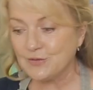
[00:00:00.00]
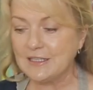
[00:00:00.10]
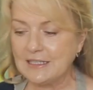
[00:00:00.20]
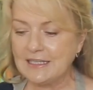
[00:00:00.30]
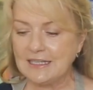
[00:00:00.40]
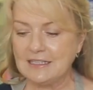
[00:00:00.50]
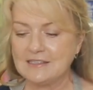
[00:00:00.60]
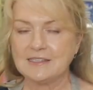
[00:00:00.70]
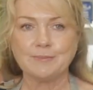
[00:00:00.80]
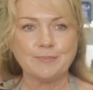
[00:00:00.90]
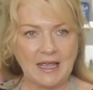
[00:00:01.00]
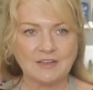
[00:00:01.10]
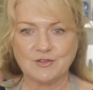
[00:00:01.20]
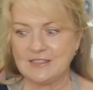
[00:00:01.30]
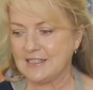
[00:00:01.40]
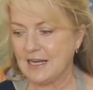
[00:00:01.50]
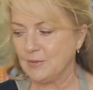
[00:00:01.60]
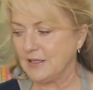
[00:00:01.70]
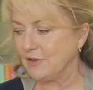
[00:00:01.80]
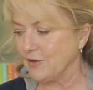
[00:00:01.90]
really easy pantry
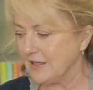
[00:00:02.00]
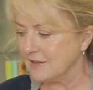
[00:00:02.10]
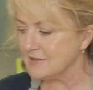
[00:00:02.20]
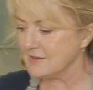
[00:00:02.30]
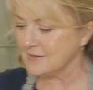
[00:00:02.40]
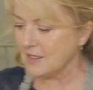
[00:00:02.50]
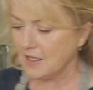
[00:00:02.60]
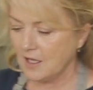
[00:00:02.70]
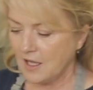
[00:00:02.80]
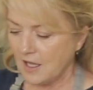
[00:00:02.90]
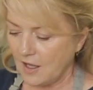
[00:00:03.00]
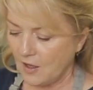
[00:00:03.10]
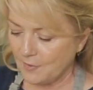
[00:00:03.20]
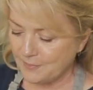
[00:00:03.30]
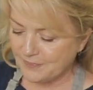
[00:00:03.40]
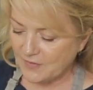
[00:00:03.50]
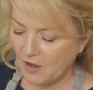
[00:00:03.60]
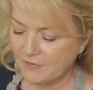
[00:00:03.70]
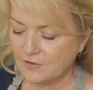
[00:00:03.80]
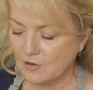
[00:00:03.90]
staple ingredients. On
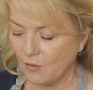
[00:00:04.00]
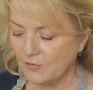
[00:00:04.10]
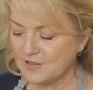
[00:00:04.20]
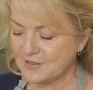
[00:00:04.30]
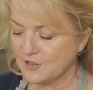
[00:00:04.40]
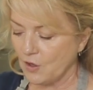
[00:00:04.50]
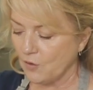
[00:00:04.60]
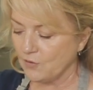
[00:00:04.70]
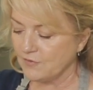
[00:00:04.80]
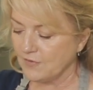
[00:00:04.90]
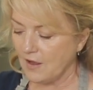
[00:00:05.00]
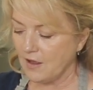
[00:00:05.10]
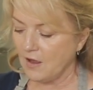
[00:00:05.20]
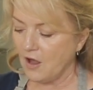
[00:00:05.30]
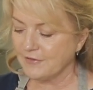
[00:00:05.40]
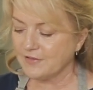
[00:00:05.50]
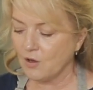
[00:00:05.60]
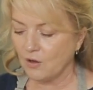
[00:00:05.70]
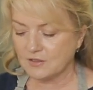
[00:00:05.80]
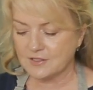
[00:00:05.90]
the stove I've
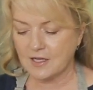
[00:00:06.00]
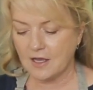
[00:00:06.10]
got